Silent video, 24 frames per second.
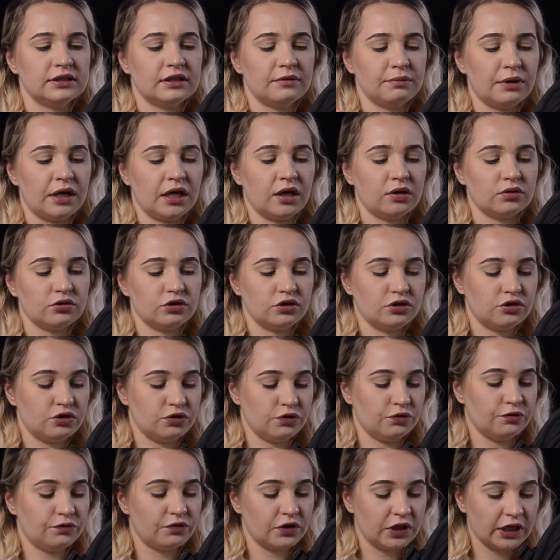about
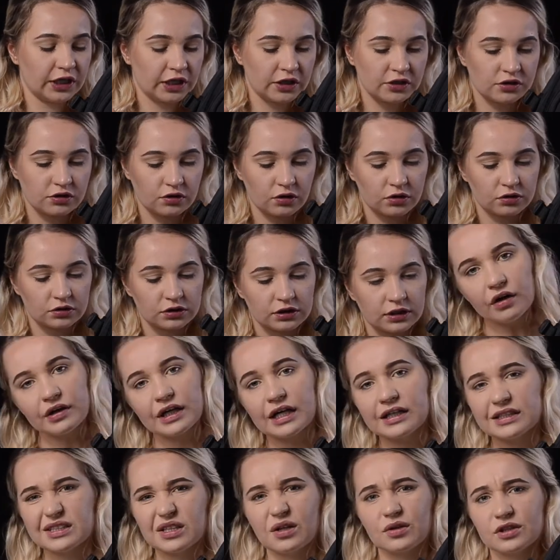2-3 years old.
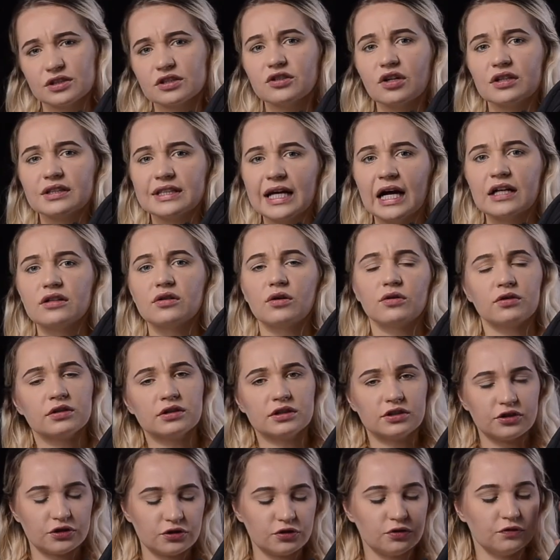Okay, so it's not that old.
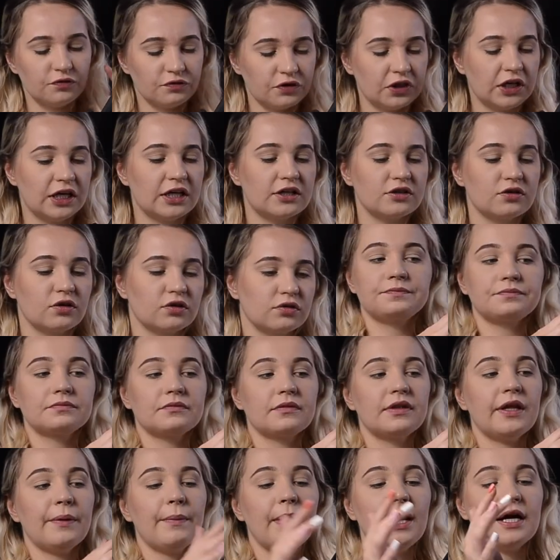It's 2-3 years old.
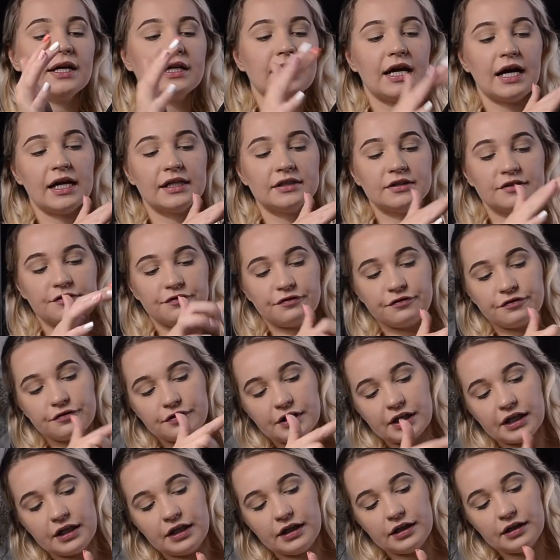The bag has
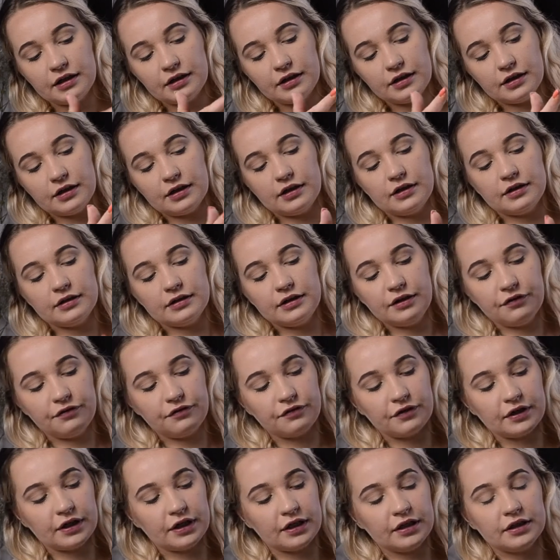3
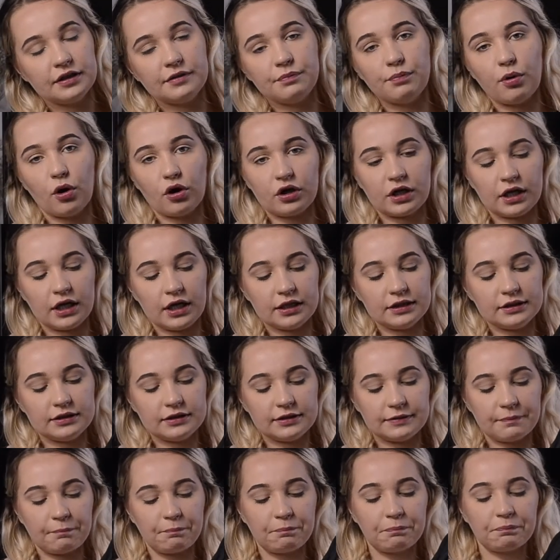different pockets.
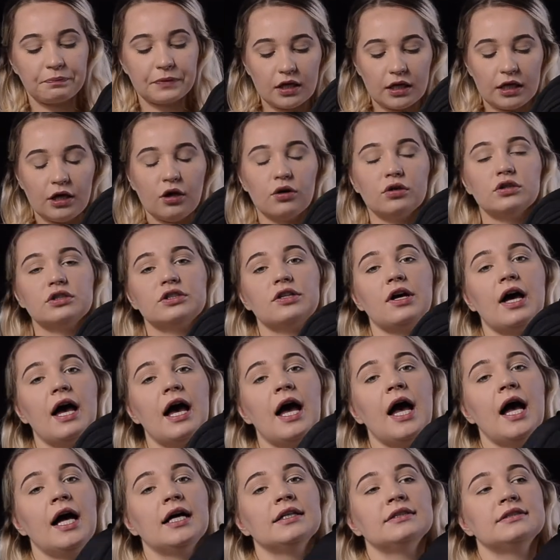It also
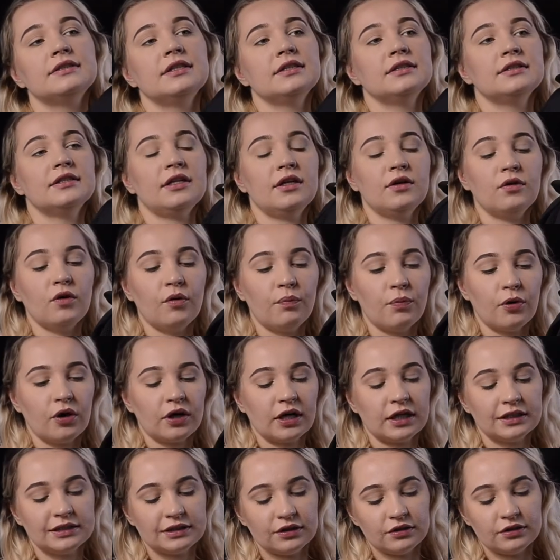has these little
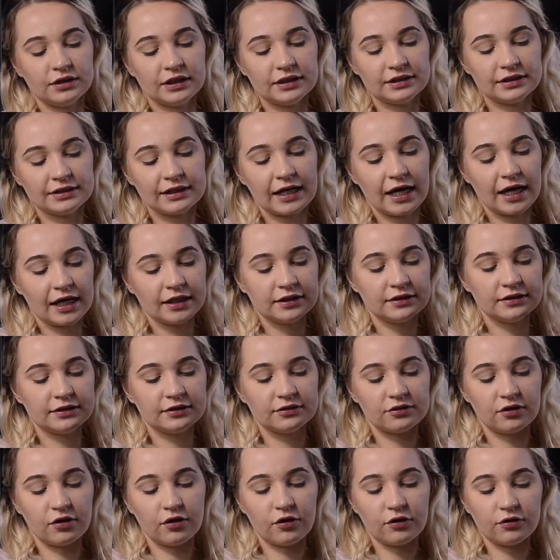pockets on the side,
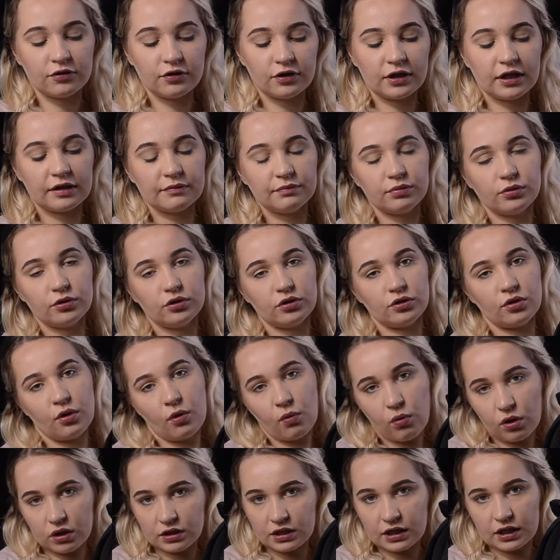so you can put your
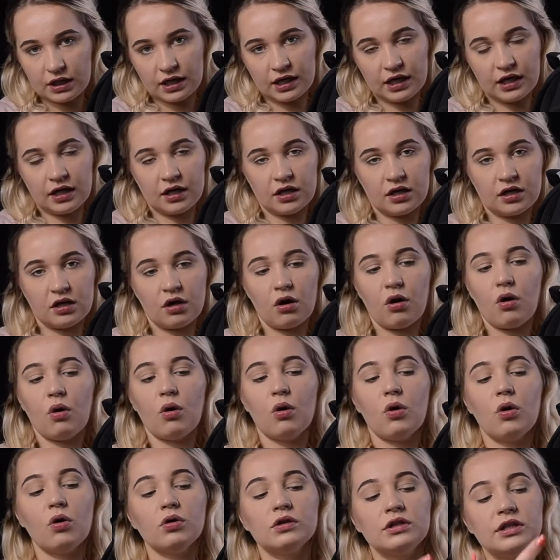water here,
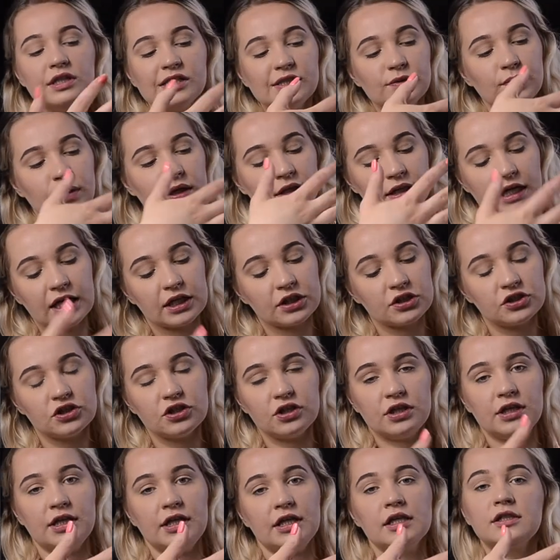or this one
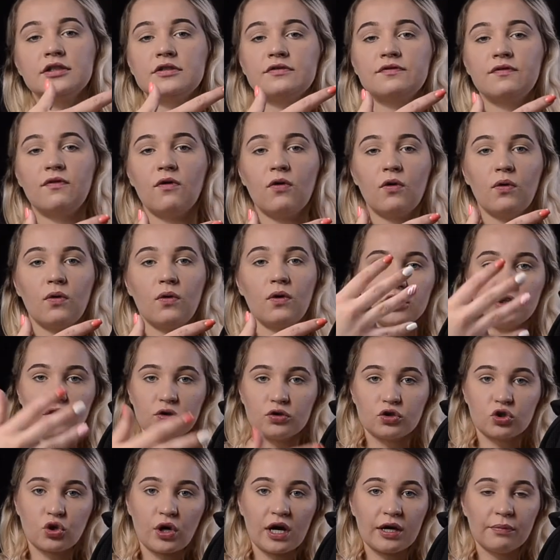actually is for your
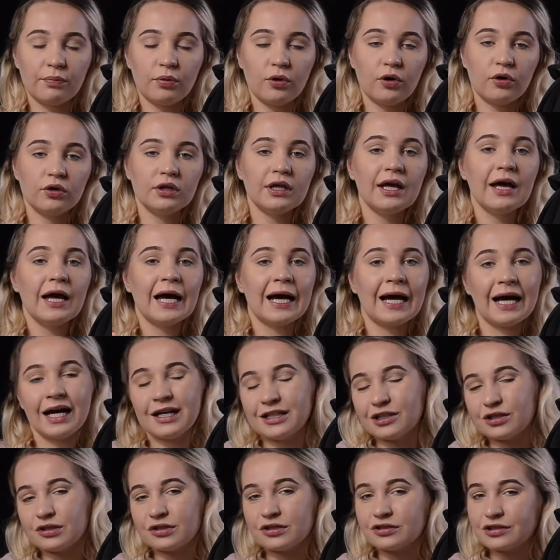tripod. I
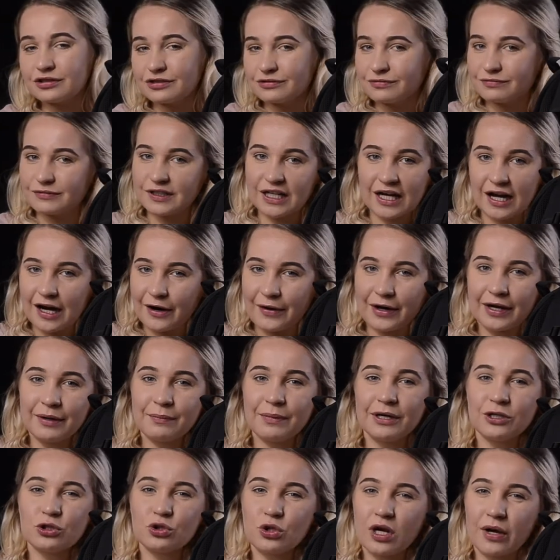don't carry
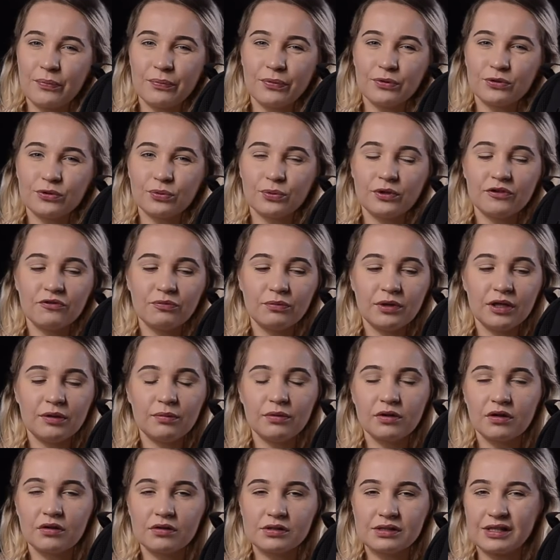my tripod with me
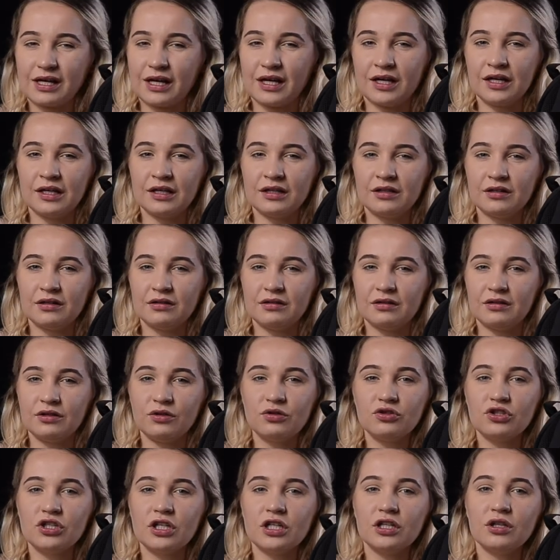because I
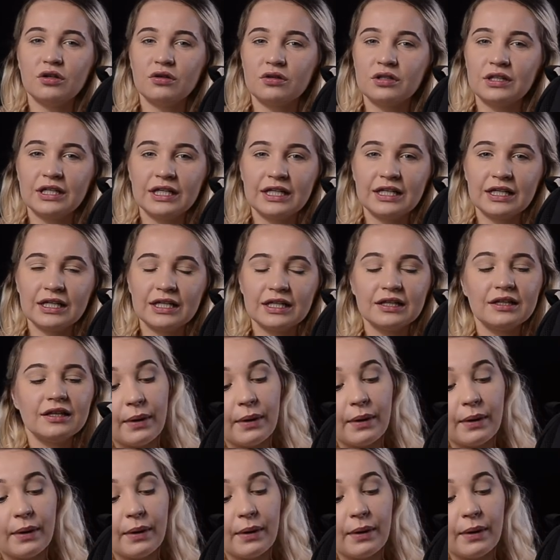usually don't need it,